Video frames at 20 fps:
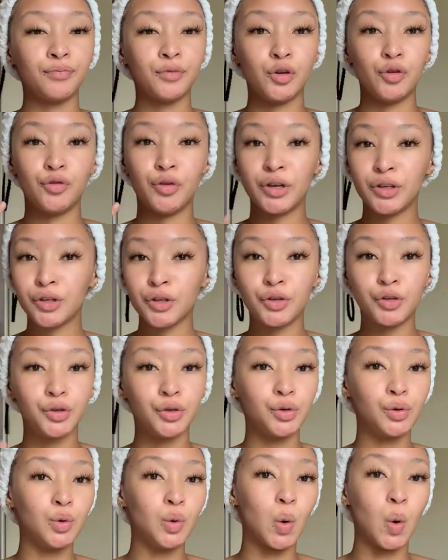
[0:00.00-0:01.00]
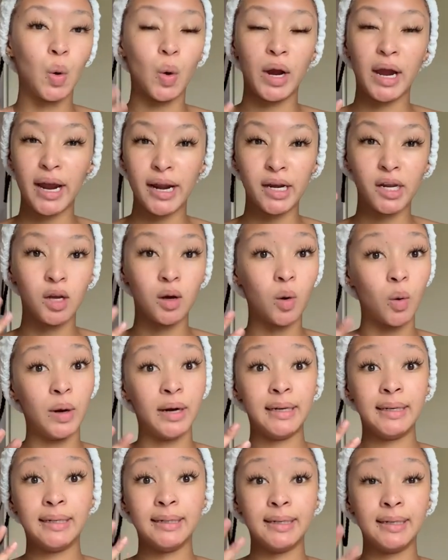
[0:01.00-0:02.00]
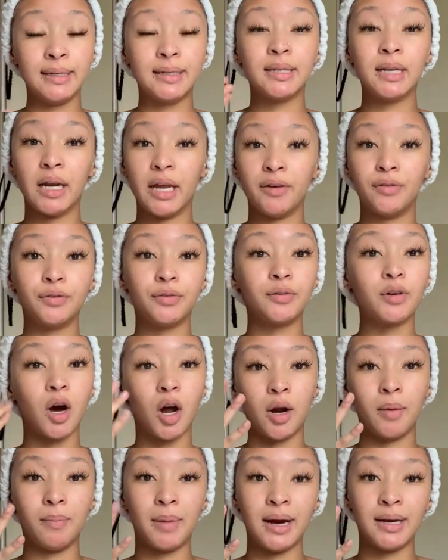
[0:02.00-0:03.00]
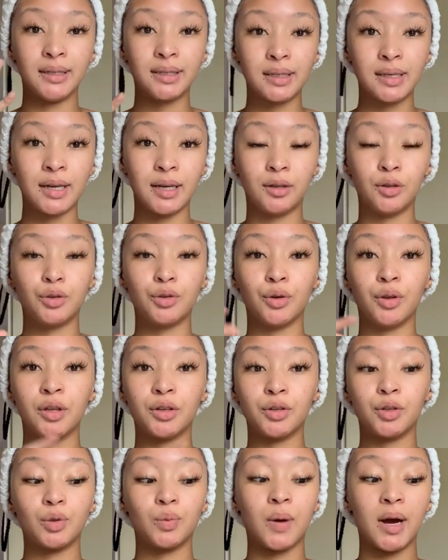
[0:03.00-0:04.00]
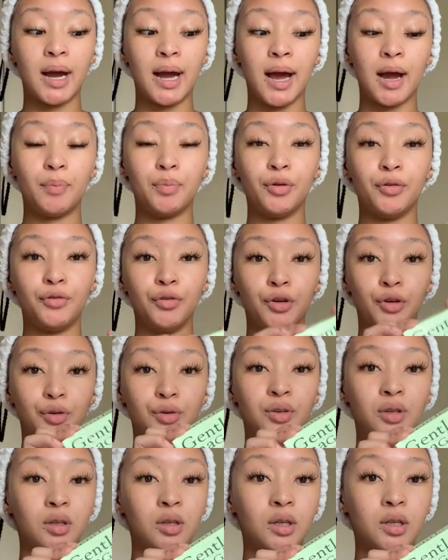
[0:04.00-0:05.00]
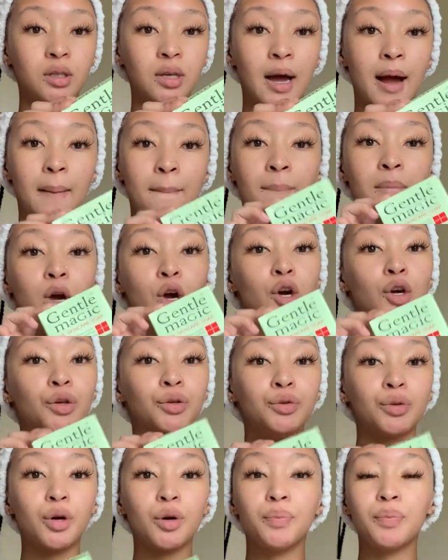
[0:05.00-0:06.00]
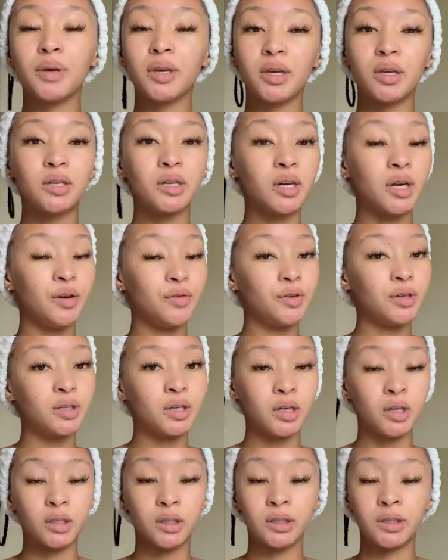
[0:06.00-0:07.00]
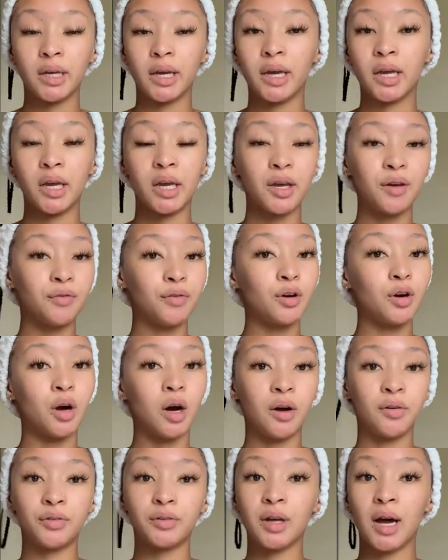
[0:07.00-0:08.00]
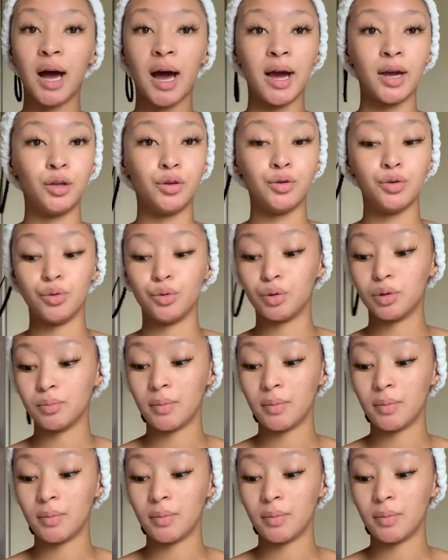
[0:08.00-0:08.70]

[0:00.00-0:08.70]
residue or any oiliness left on my skin. So this is why I prefer using this soap each and every single day, even after I use